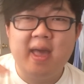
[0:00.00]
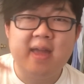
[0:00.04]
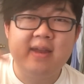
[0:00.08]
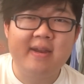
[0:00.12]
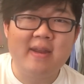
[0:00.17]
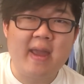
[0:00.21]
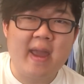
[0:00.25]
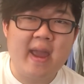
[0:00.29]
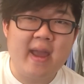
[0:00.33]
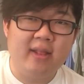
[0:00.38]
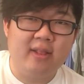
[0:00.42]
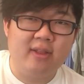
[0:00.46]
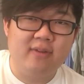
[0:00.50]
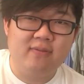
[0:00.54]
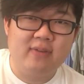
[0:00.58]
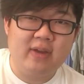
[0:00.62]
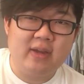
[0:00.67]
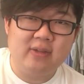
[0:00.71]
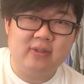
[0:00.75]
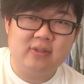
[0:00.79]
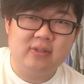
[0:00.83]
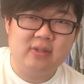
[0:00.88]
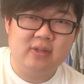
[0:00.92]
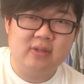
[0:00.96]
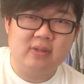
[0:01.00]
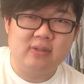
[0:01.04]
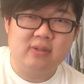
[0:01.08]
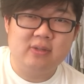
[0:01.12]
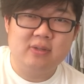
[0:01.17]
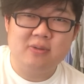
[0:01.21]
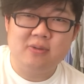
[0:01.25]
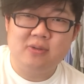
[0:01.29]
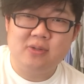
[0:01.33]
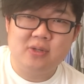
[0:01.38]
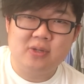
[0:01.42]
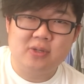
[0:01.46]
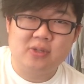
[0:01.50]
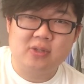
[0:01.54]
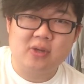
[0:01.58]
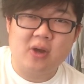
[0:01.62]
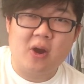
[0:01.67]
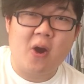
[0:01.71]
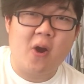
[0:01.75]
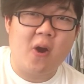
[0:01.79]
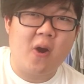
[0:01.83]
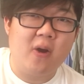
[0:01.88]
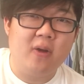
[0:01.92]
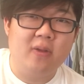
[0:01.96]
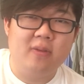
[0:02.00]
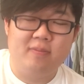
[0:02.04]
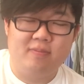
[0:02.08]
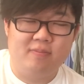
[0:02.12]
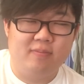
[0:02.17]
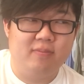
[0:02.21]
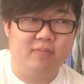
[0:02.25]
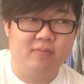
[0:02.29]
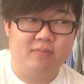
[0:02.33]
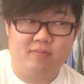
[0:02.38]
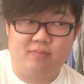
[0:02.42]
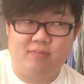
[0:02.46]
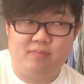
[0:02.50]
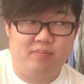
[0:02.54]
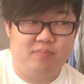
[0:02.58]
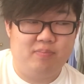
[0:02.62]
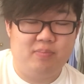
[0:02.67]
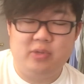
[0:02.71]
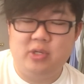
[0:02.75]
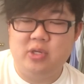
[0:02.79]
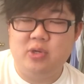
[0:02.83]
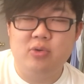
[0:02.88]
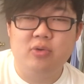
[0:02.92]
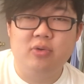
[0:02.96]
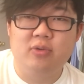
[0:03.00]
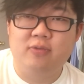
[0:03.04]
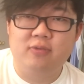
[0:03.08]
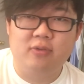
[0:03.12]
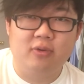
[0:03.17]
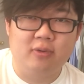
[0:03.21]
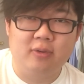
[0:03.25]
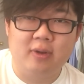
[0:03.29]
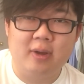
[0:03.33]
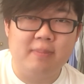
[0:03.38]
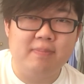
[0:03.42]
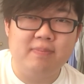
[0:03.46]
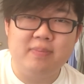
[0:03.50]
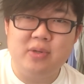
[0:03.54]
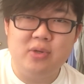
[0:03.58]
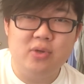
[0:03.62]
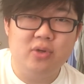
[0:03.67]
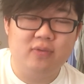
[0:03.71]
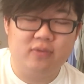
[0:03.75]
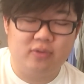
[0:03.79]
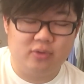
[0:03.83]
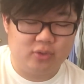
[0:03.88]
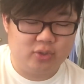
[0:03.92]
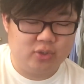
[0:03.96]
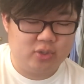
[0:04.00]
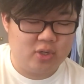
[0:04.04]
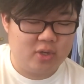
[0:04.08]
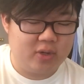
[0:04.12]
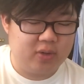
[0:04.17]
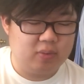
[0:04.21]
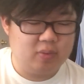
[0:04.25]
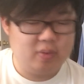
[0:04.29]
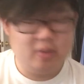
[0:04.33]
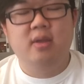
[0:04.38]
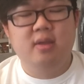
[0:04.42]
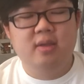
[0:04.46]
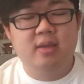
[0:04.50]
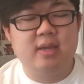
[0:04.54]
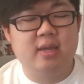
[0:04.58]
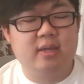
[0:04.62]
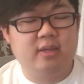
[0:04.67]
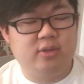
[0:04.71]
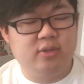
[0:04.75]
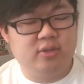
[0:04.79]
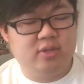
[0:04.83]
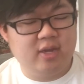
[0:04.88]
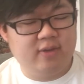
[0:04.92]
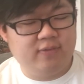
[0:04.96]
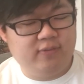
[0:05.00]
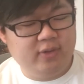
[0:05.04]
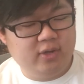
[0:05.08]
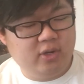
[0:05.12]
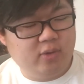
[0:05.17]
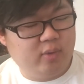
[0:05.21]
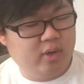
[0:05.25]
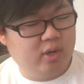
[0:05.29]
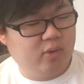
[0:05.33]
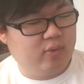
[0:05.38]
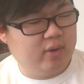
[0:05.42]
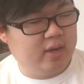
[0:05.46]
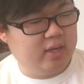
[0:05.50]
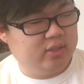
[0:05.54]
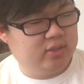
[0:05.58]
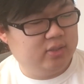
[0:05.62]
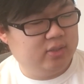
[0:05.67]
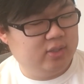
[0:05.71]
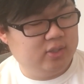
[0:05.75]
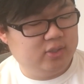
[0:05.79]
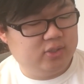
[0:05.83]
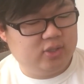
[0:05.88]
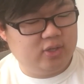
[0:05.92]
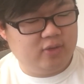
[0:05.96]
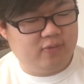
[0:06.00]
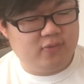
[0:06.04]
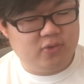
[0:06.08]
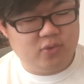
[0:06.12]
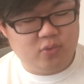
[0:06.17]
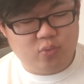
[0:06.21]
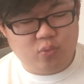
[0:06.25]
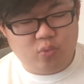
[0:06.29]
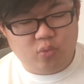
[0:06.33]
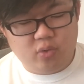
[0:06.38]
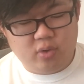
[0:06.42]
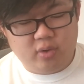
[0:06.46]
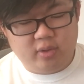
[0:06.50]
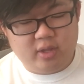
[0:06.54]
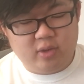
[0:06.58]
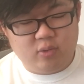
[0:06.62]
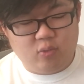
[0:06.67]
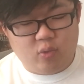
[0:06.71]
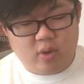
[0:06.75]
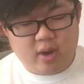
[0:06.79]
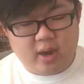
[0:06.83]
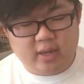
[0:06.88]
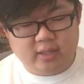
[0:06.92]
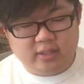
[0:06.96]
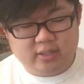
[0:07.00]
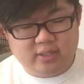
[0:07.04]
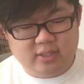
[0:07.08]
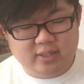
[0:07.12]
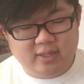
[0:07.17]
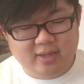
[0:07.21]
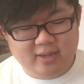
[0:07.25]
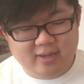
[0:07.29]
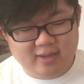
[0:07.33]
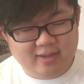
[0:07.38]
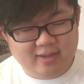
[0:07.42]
and elevates it to just beautiful, a beautiful show. Yeah, you definitely don't want to watch this if you really want